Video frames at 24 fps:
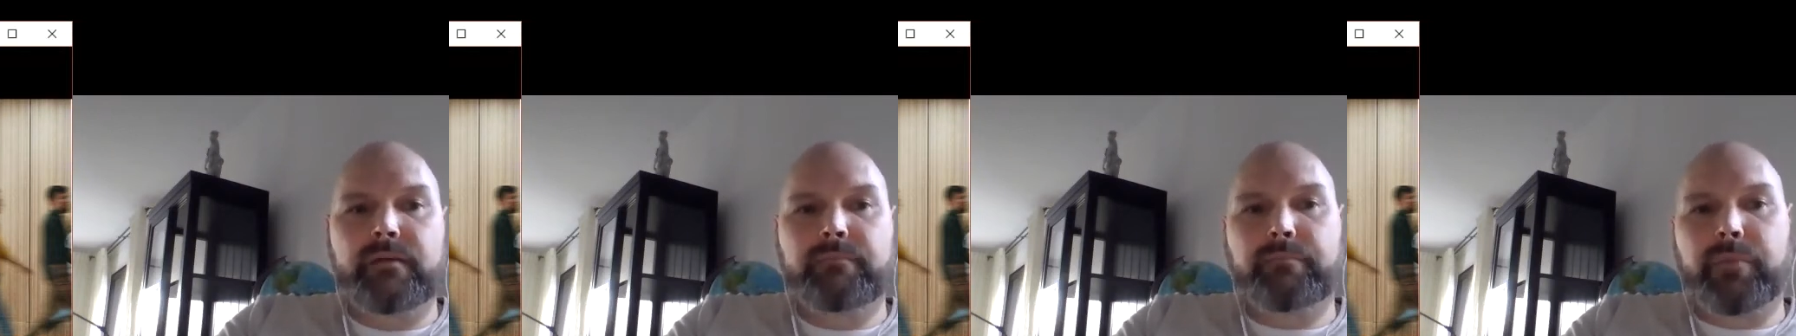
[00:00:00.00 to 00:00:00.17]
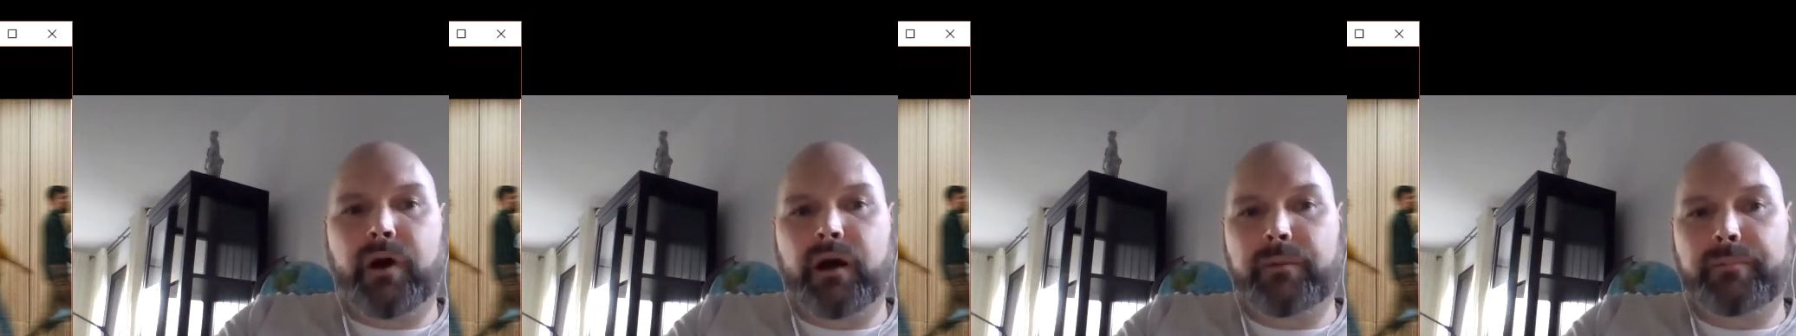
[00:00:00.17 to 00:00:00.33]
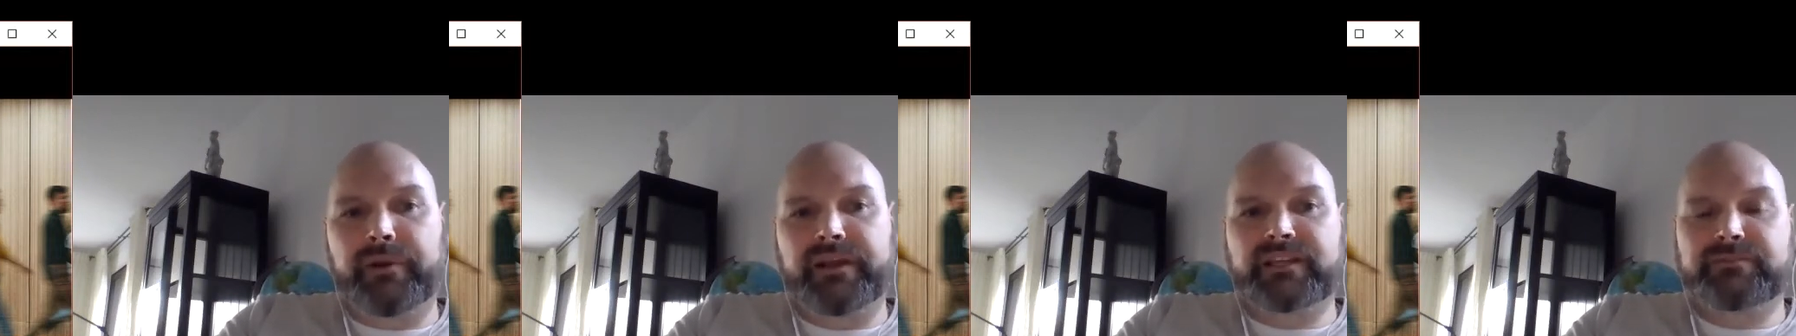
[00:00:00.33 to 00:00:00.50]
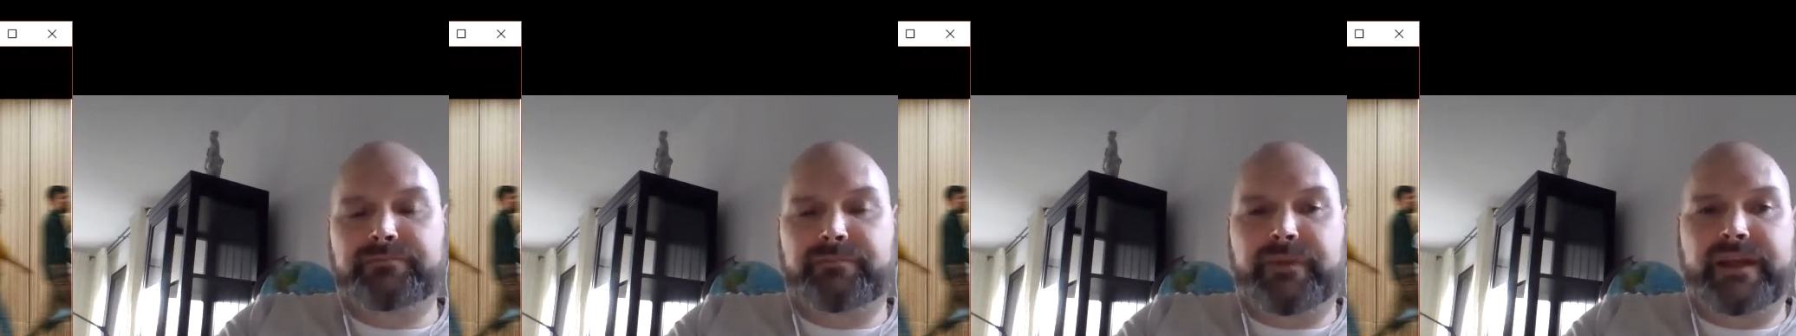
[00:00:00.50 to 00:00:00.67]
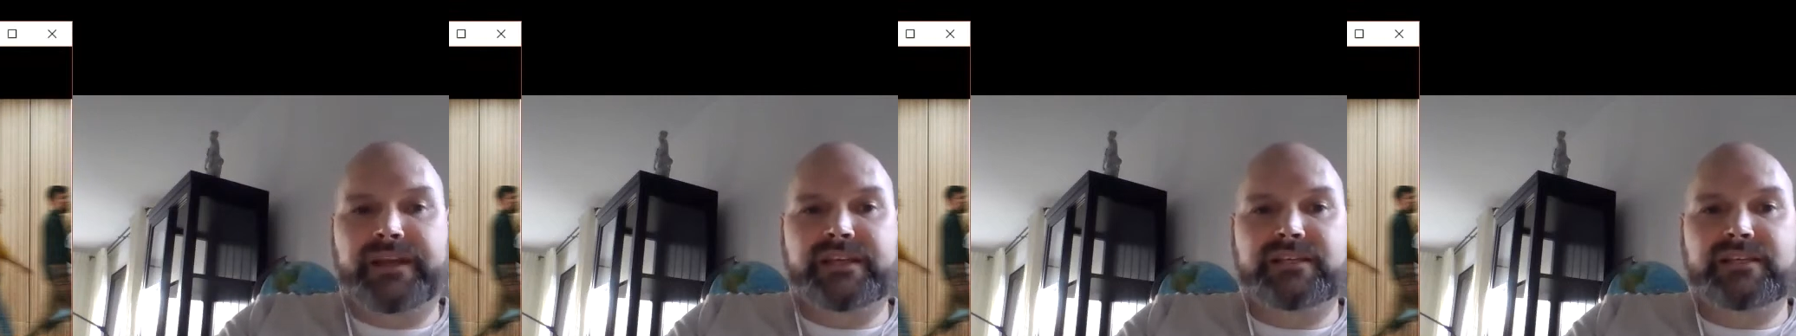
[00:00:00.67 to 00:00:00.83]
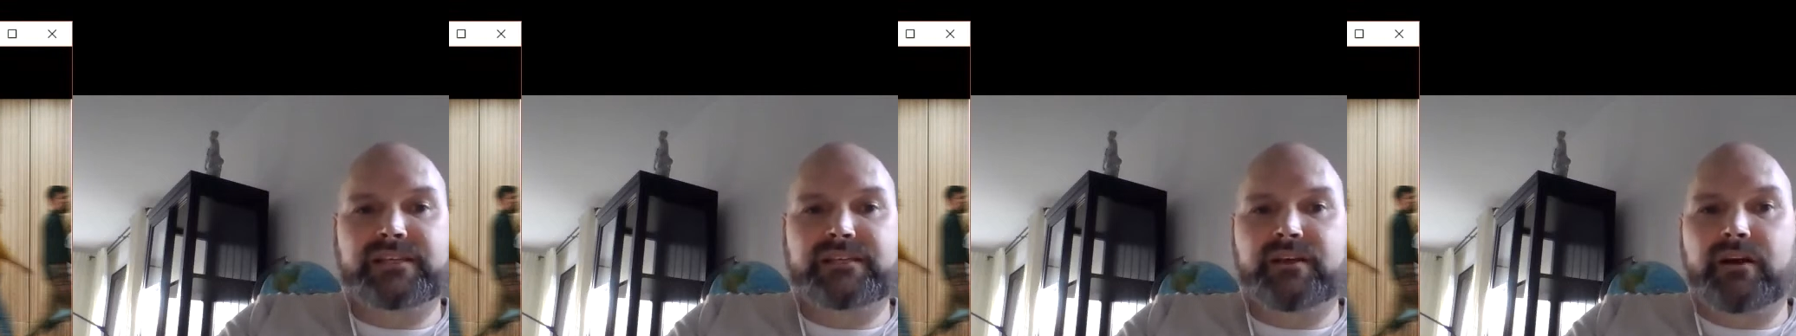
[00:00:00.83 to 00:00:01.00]
Public
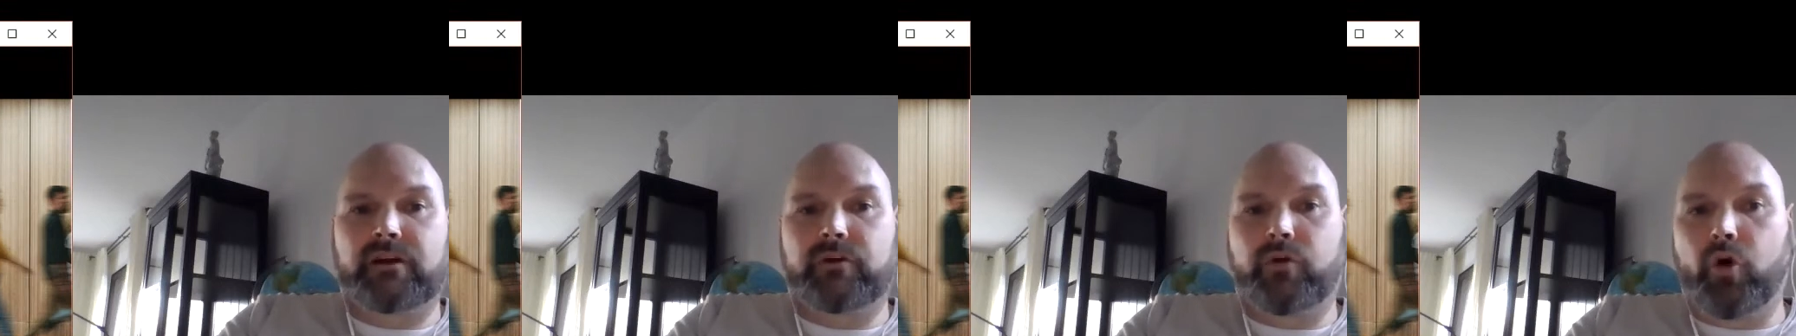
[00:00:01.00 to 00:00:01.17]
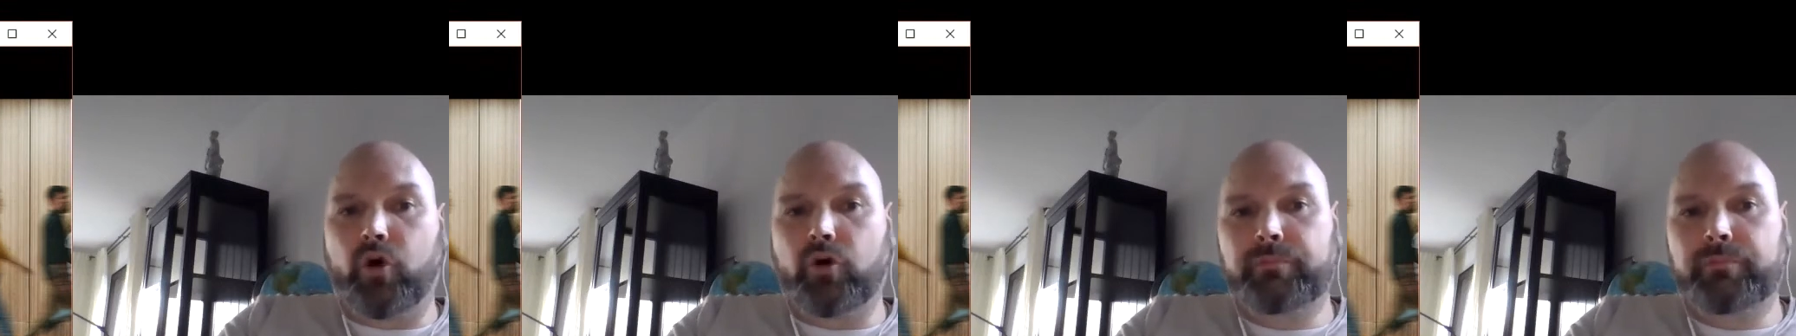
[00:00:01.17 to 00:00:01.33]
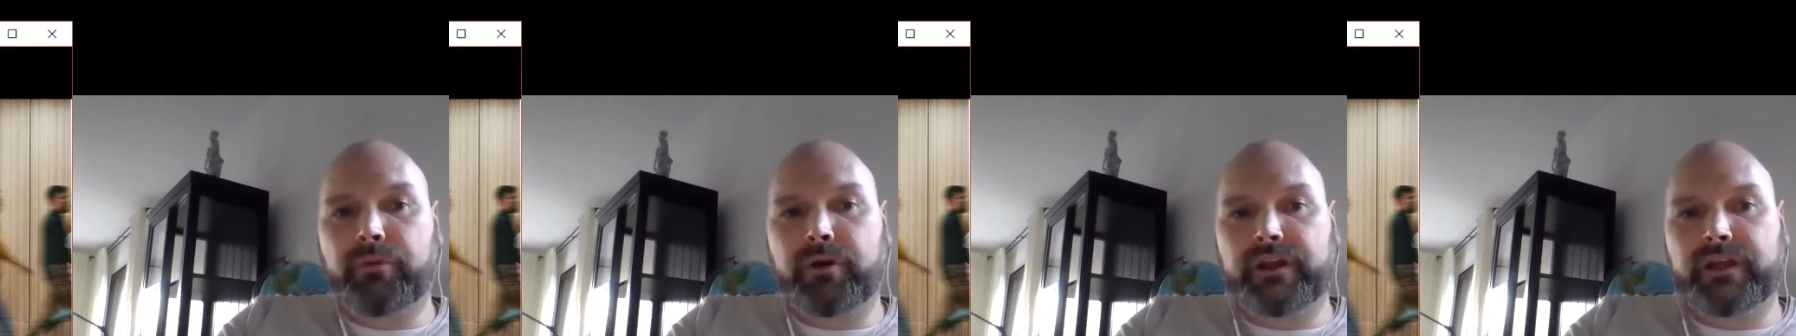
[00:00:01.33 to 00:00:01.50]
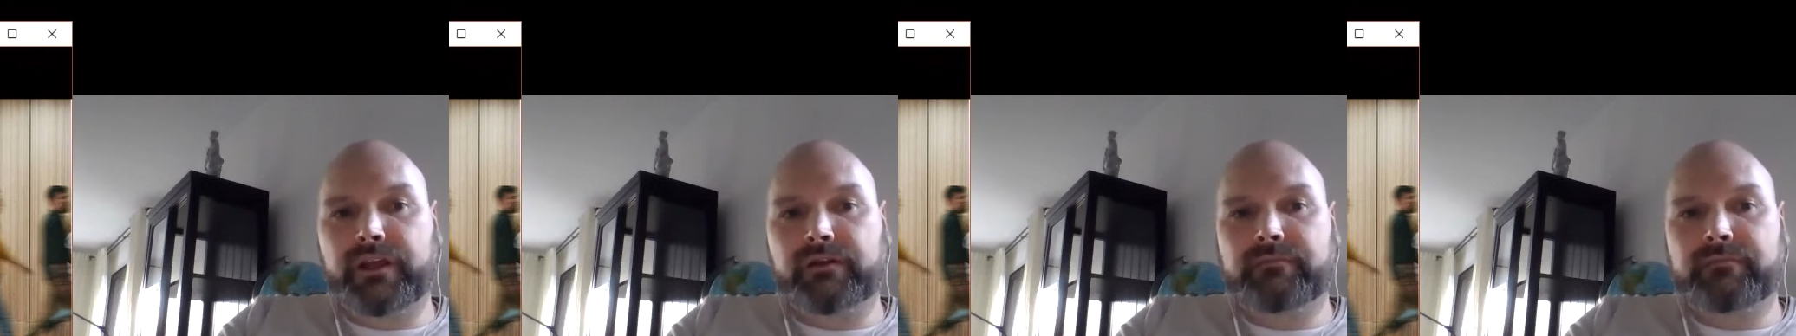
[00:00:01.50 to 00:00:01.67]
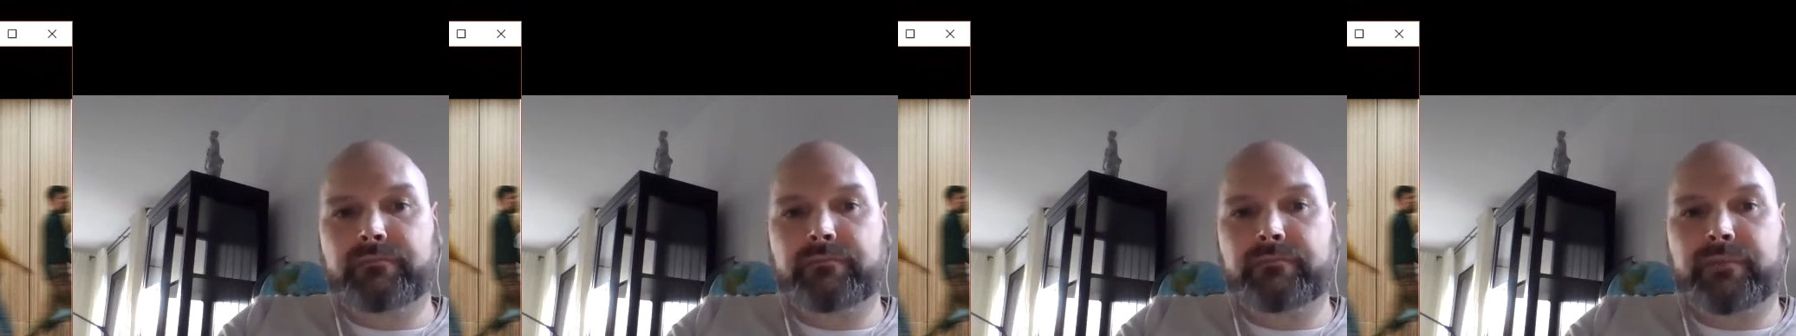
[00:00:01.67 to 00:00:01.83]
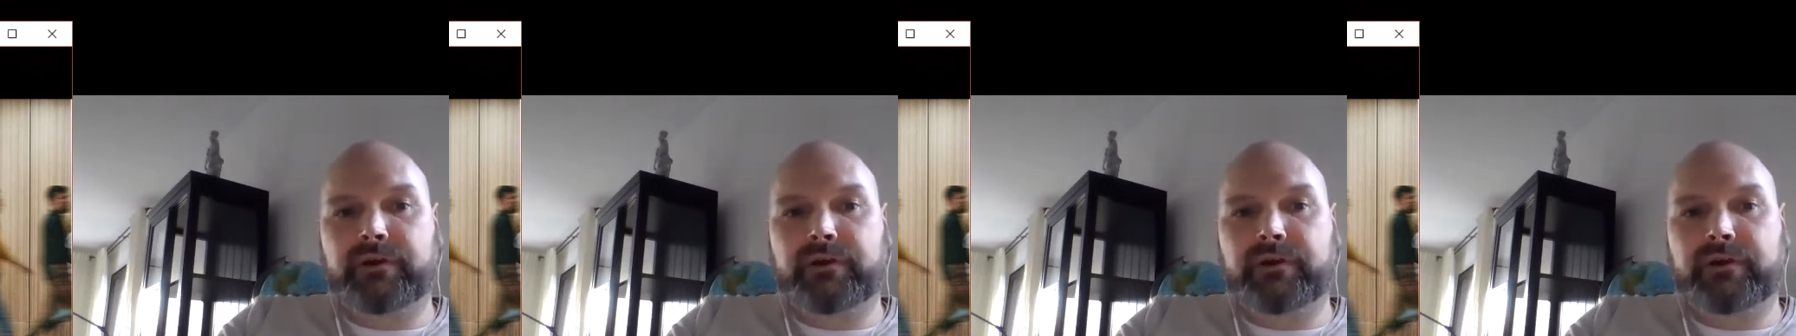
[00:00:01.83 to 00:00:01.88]
spaces are opening,